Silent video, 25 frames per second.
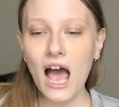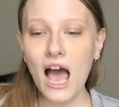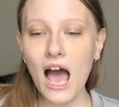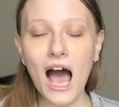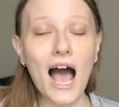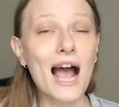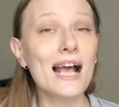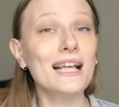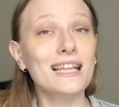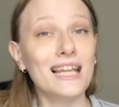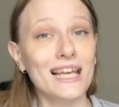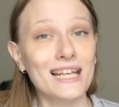
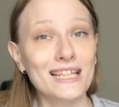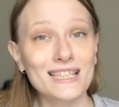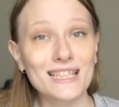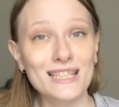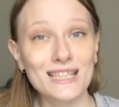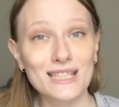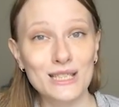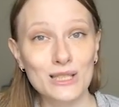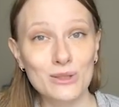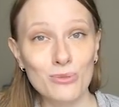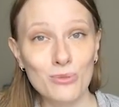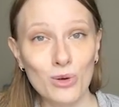I liked
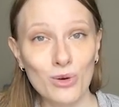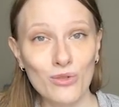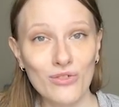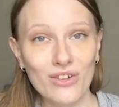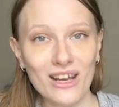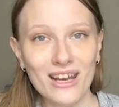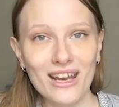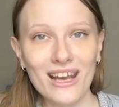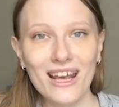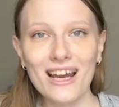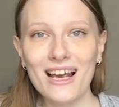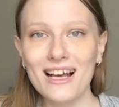this
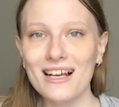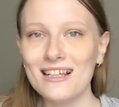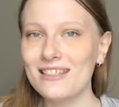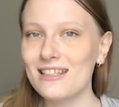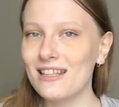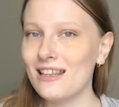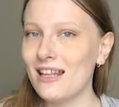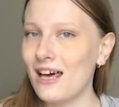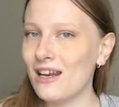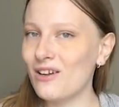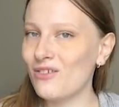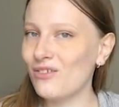movie. It has a
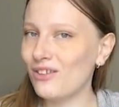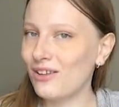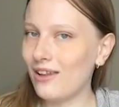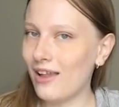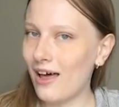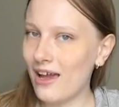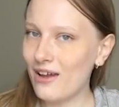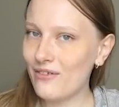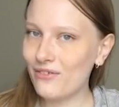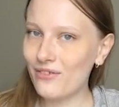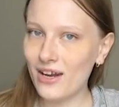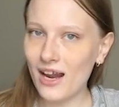lot of life.